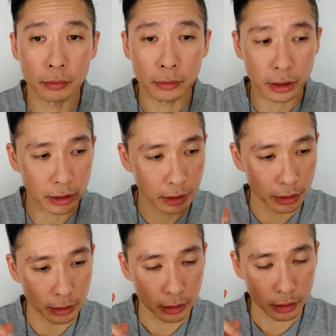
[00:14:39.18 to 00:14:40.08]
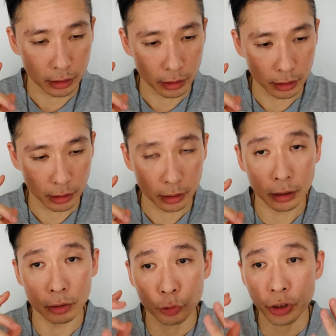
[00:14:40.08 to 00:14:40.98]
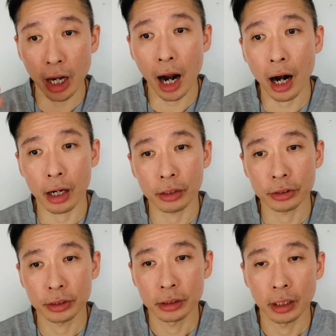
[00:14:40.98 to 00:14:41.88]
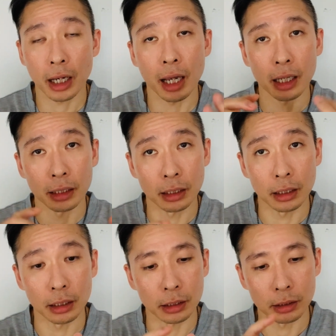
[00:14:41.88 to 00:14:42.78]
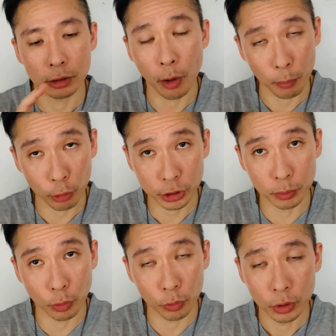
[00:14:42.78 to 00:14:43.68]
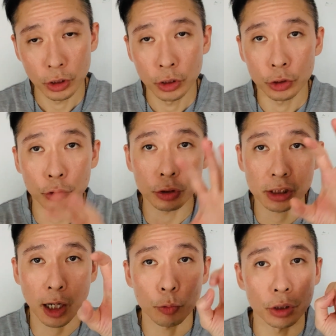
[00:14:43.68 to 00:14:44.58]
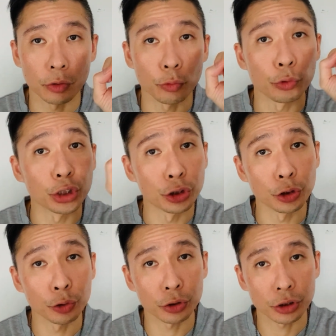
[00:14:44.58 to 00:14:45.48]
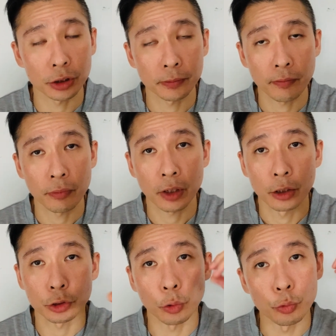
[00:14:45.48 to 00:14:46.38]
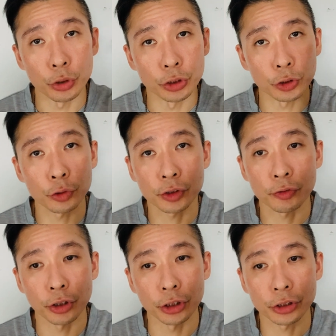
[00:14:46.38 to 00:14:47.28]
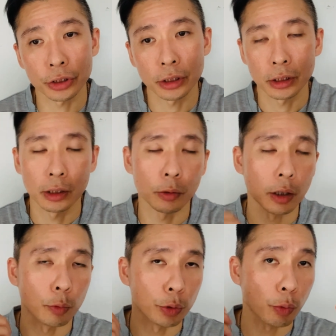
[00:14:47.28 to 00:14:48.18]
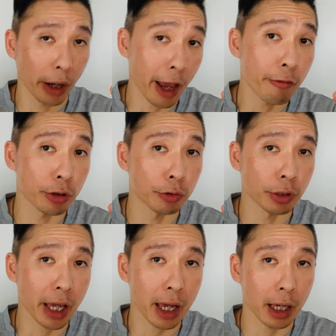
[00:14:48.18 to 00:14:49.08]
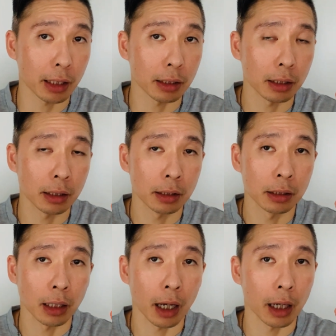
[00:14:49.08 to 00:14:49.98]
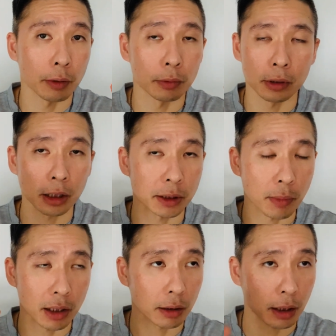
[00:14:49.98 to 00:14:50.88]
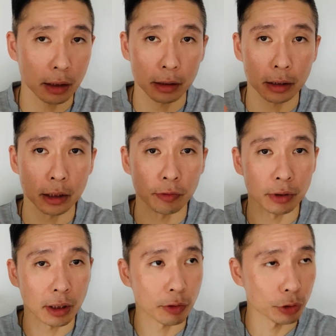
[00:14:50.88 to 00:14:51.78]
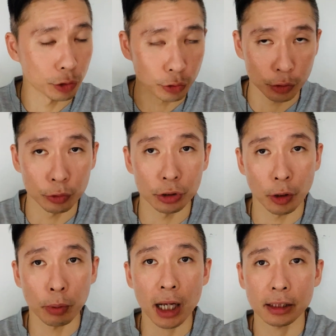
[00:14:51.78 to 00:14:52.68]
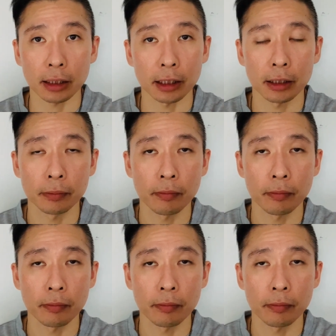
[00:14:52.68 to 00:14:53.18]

the 3 R's and compostable, you're going to start with reduce. So reduce first with whatever you can, and doesn't matter, like even like reduce using a plastic,